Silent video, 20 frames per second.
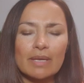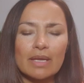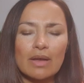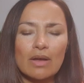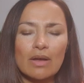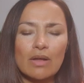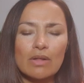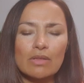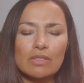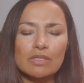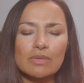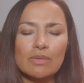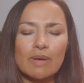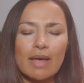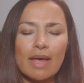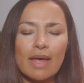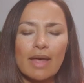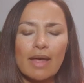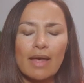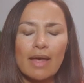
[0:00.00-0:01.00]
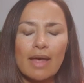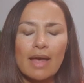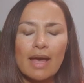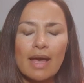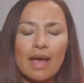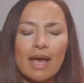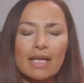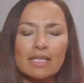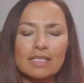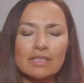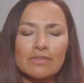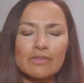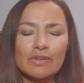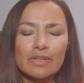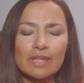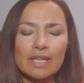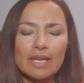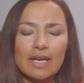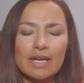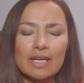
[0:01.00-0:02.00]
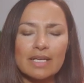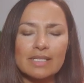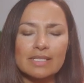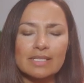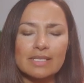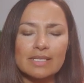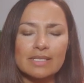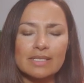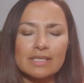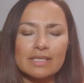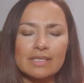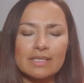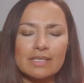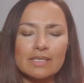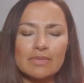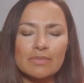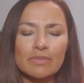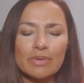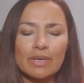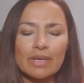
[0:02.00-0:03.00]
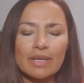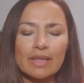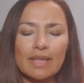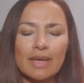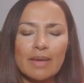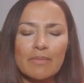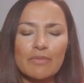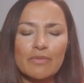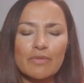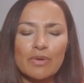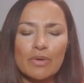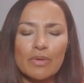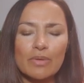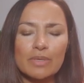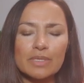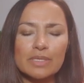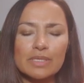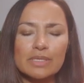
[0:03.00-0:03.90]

also asking for their assistance, bringing them forward.